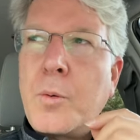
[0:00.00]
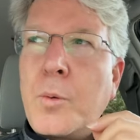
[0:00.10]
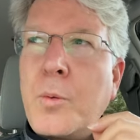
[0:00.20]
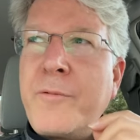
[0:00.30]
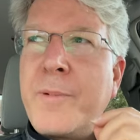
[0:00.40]

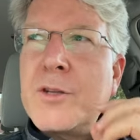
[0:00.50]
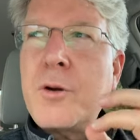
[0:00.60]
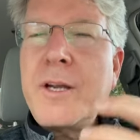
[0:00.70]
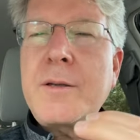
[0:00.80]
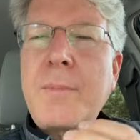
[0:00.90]
we've been
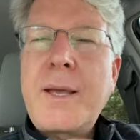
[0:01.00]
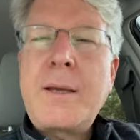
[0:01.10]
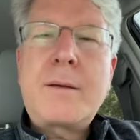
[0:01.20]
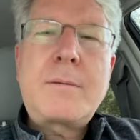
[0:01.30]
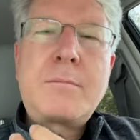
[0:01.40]
trying to
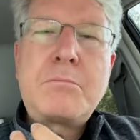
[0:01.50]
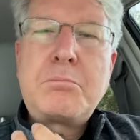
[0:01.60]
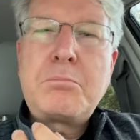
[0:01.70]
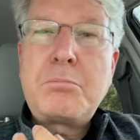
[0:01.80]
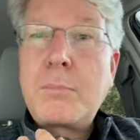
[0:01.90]
make
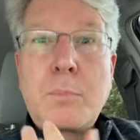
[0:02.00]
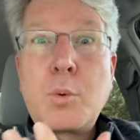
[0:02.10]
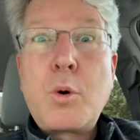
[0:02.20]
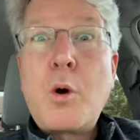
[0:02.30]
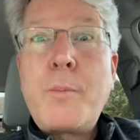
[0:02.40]

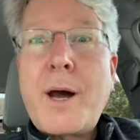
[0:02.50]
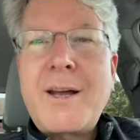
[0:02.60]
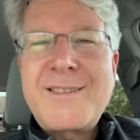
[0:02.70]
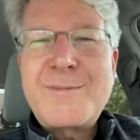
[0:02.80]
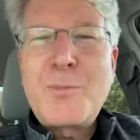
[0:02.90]

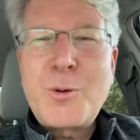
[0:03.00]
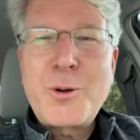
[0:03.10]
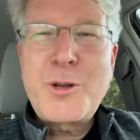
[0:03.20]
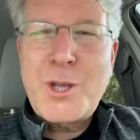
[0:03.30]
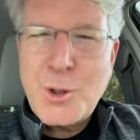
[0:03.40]
robots more
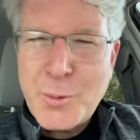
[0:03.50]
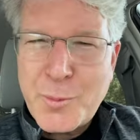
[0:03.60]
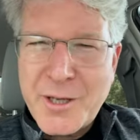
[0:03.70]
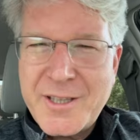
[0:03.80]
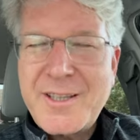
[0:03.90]

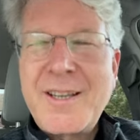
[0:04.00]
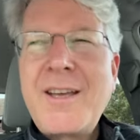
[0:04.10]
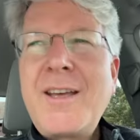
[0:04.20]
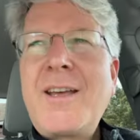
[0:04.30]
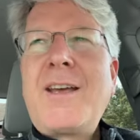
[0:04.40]
human.
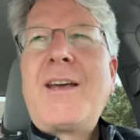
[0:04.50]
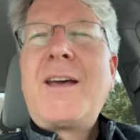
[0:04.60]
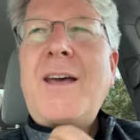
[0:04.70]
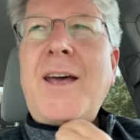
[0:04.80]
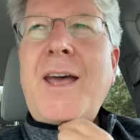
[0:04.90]

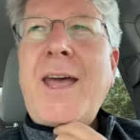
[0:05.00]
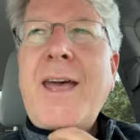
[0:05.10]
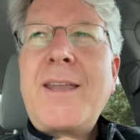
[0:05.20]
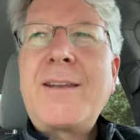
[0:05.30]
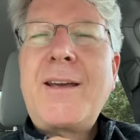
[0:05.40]

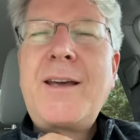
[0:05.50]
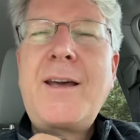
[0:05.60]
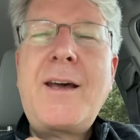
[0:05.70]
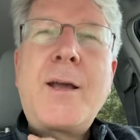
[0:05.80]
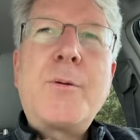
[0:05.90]
And
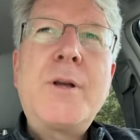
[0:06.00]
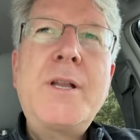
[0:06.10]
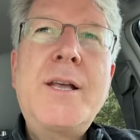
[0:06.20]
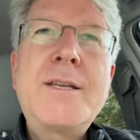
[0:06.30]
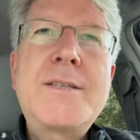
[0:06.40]
I
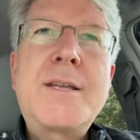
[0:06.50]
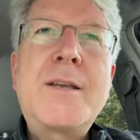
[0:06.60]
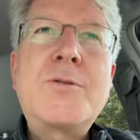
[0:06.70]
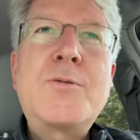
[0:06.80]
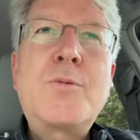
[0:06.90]
realize that
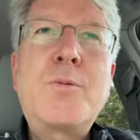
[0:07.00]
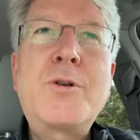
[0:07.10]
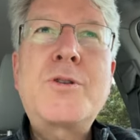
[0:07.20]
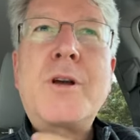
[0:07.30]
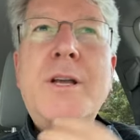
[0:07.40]
as we're
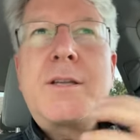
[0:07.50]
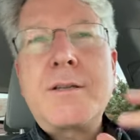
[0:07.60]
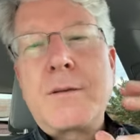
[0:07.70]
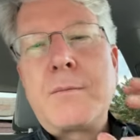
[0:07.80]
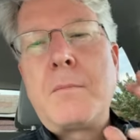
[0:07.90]
trying
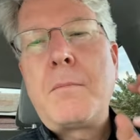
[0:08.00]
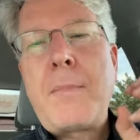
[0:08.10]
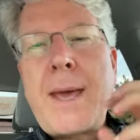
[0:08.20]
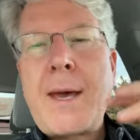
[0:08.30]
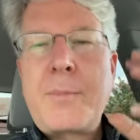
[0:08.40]
to
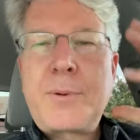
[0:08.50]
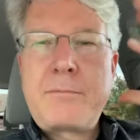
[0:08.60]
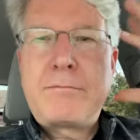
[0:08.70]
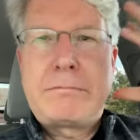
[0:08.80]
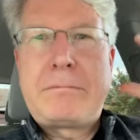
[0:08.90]
map
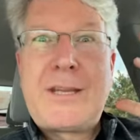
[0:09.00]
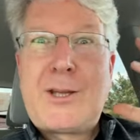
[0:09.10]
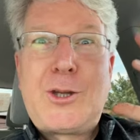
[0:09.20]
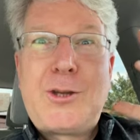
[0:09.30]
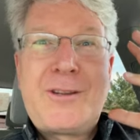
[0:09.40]

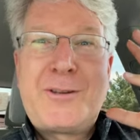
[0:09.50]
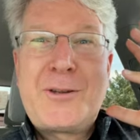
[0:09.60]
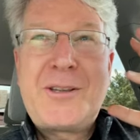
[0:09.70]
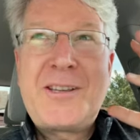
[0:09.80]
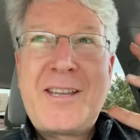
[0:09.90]

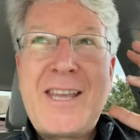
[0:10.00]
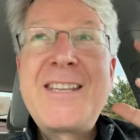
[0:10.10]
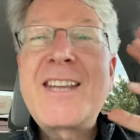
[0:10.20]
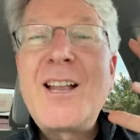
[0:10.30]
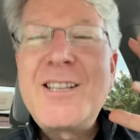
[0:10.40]

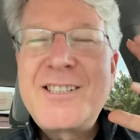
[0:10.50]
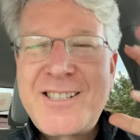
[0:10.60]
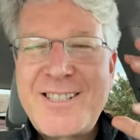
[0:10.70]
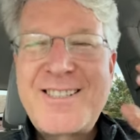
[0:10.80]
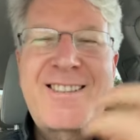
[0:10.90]

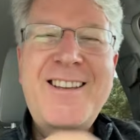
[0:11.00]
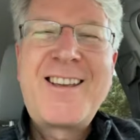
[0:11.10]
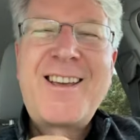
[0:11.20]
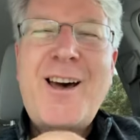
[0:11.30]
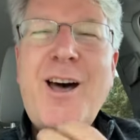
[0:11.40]
intelligence
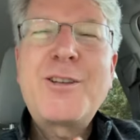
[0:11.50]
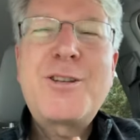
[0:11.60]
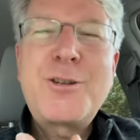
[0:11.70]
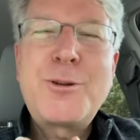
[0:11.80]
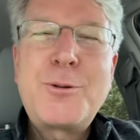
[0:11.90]

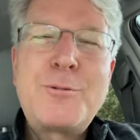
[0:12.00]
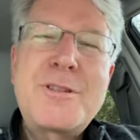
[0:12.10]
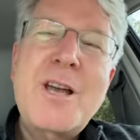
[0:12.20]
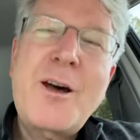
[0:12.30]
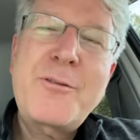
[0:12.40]
onto
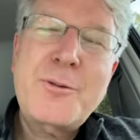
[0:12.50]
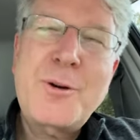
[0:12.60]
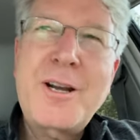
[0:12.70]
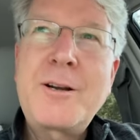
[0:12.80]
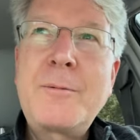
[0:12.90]

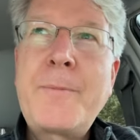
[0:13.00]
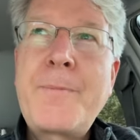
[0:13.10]
software,